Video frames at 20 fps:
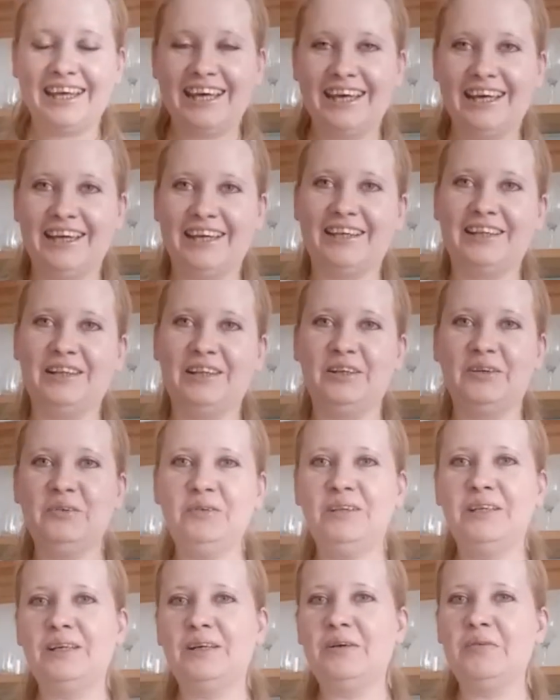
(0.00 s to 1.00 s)
Hello
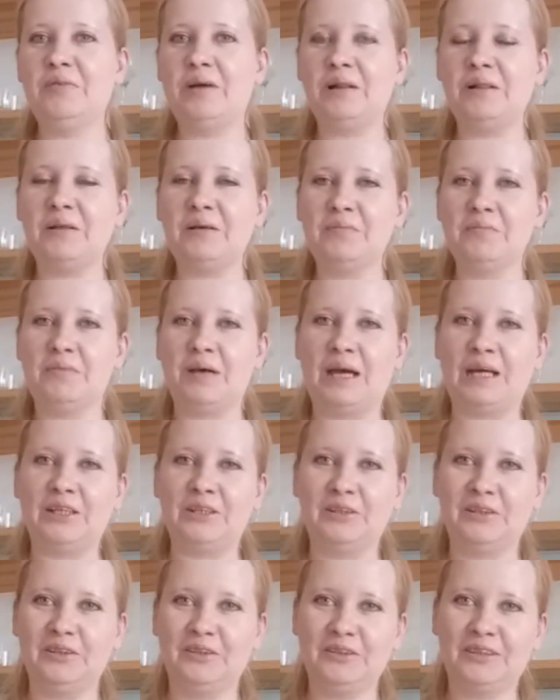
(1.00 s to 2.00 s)
there, welcome back to
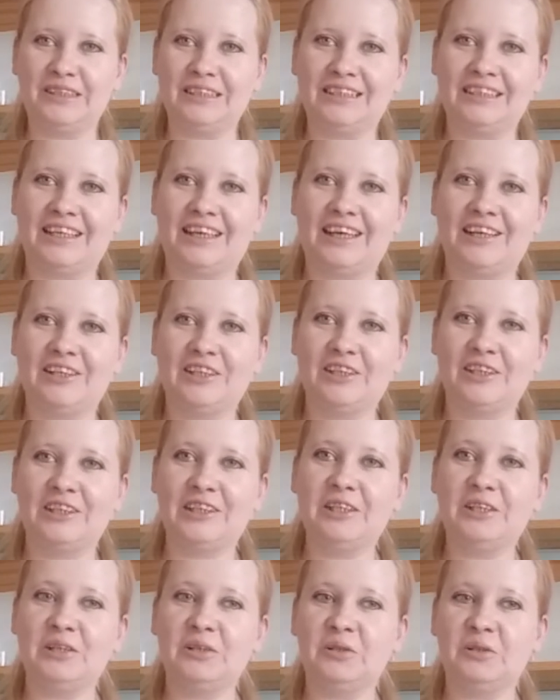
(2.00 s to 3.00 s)
Lucy's Kitchen.
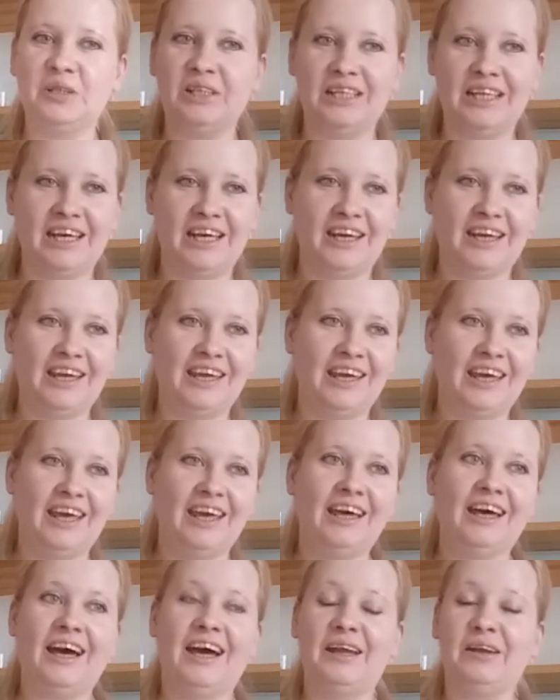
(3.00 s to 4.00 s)
Today,
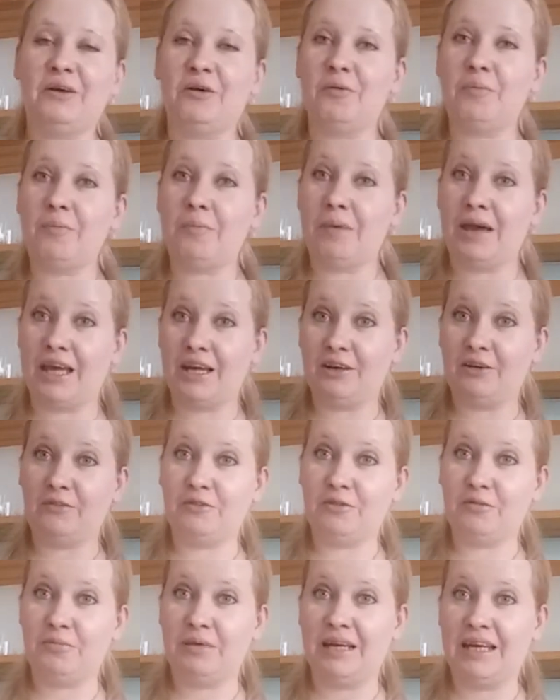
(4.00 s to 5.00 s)
I know many of you
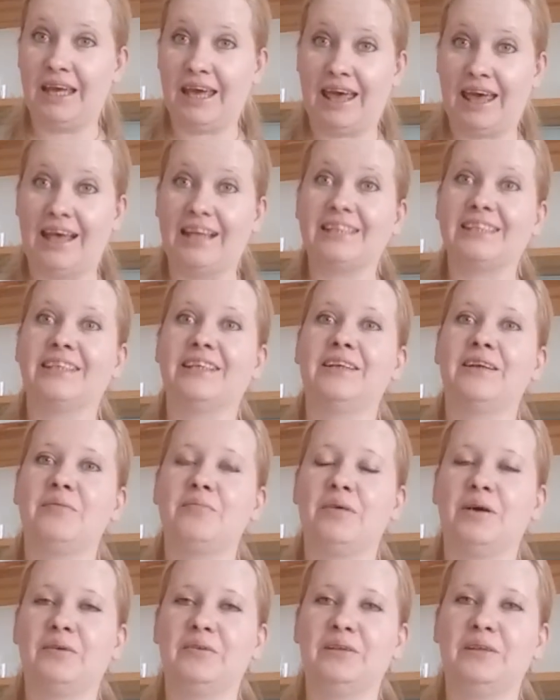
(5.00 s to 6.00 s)
have been asking
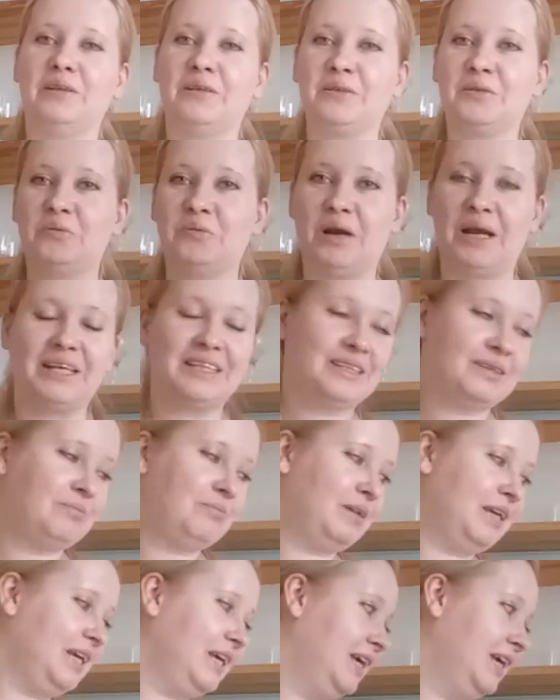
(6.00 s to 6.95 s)
about this recipe.